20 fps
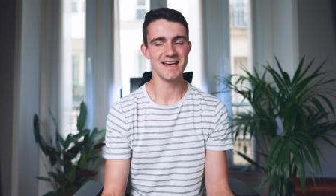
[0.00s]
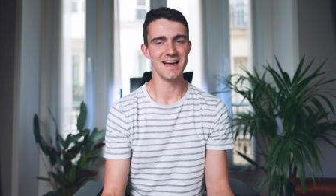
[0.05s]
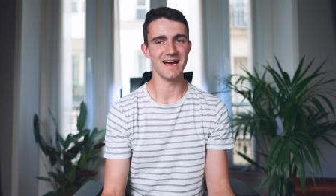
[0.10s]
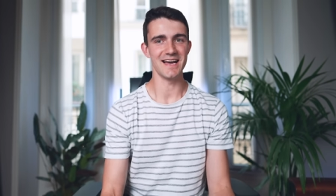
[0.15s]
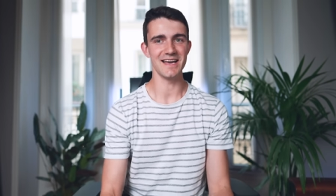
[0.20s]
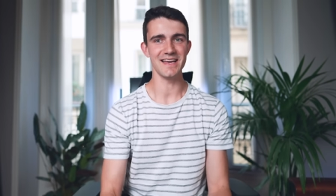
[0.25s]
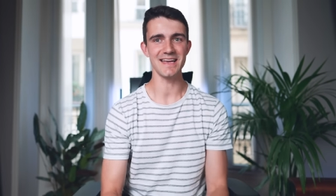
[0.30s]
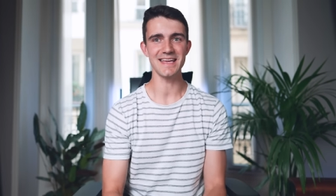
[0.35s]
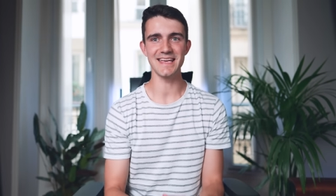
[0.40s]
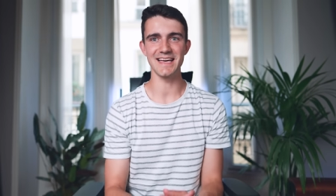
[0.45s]

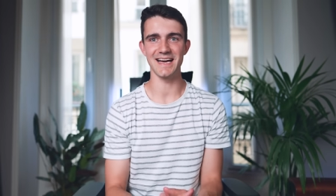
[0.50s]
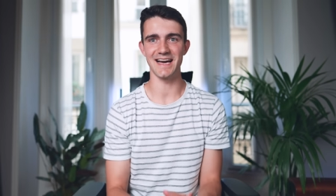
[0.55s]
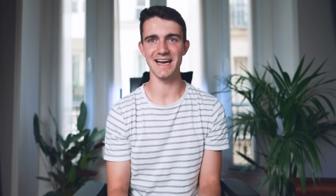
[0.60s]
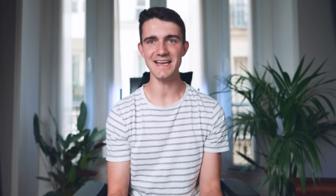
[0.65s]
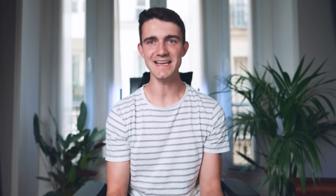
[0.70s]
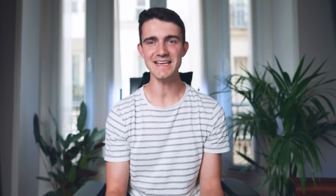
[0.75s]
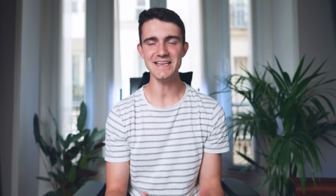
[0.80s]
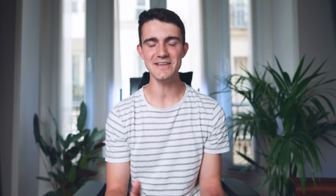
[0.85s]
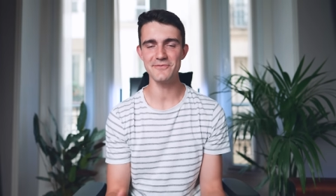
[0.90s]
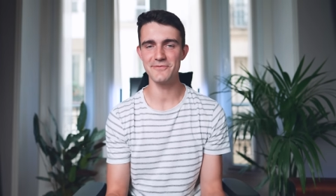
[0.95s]
I
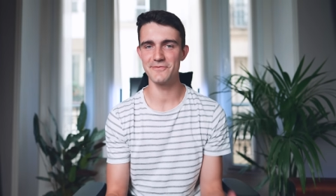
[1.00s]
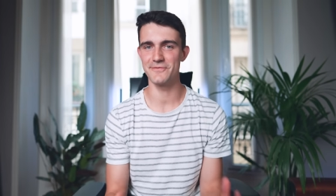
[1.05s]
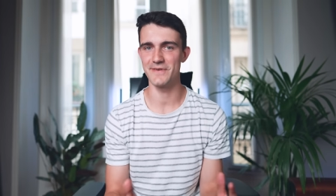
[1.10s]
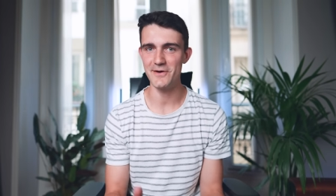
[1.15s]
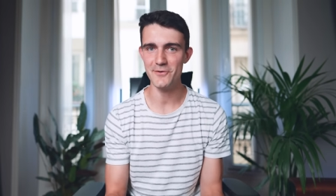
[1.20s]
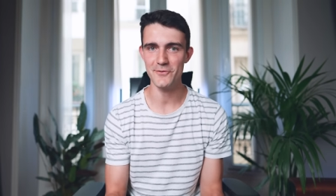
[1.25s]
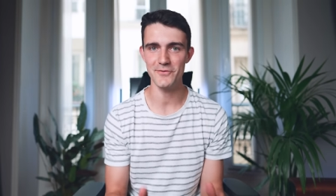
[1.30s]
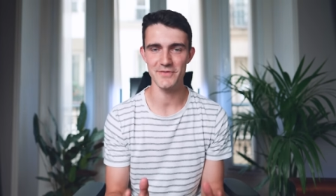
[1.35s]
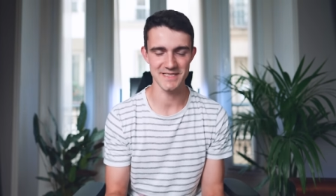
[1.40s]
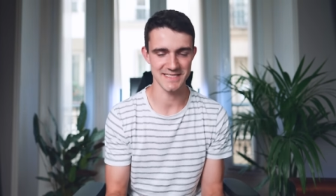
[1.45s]
kind of
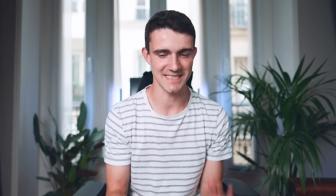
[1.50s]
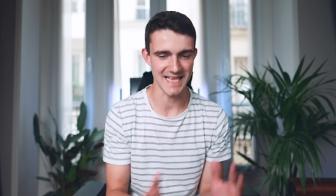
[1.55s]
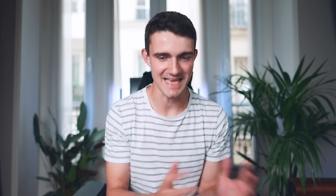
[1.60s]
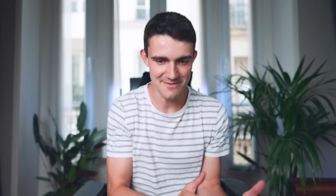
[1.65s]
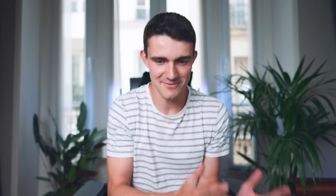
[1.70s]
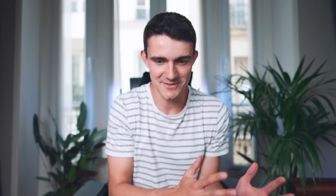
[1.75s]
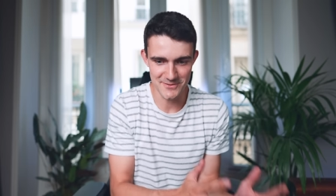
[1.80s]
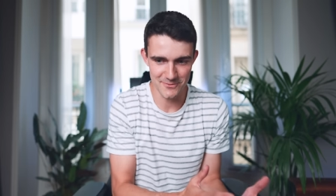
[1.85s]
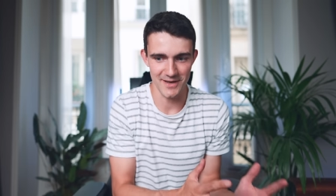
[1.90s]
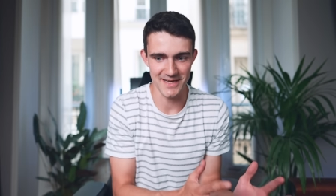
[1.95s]
felt the
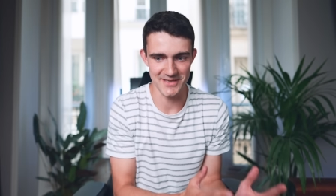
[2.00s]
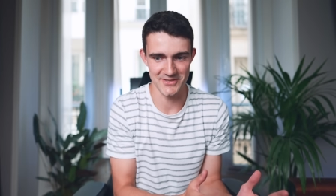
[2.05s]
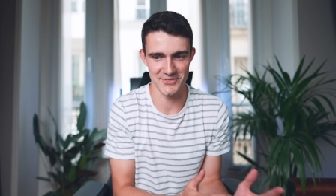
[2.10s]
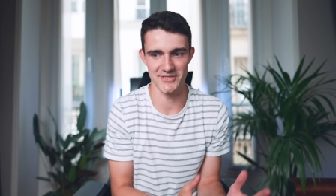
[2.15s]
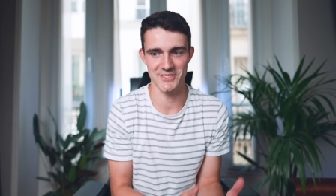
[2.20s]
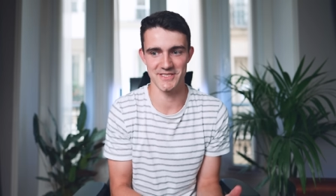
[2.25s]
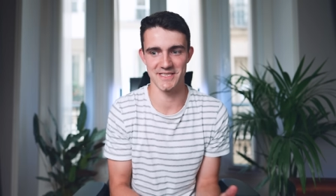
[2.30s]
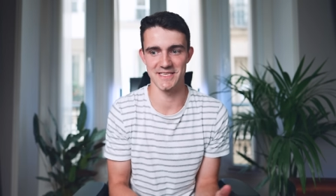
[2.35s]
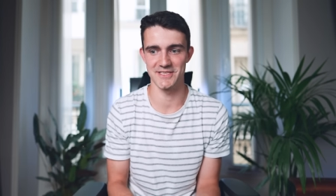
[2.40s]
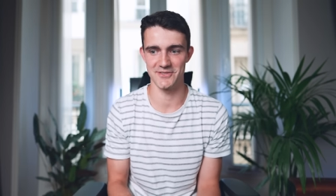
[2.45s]
same as what I
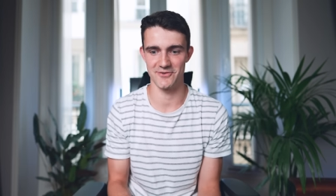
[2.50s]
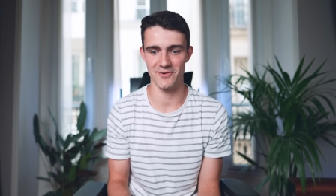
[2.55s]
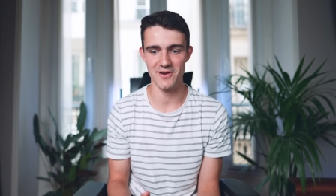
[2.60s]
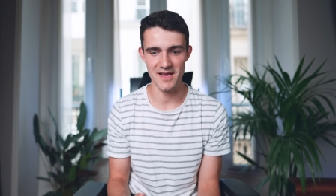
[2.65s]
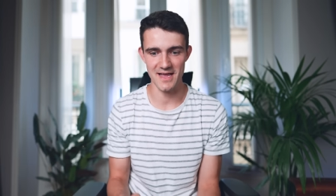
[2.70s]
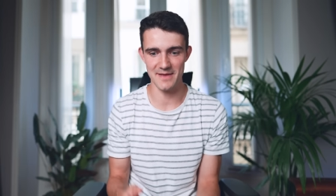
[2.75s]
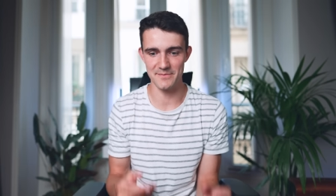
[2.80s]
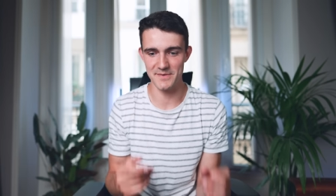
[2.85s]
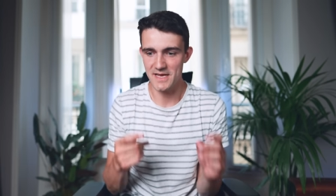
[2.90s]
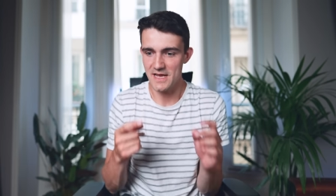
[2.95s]
just
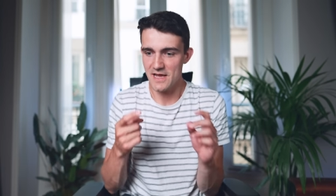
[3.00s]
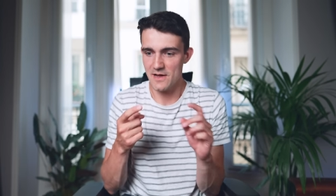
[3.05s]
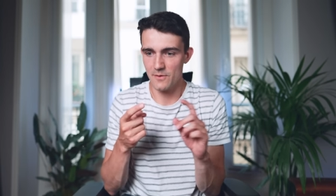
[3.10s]
described.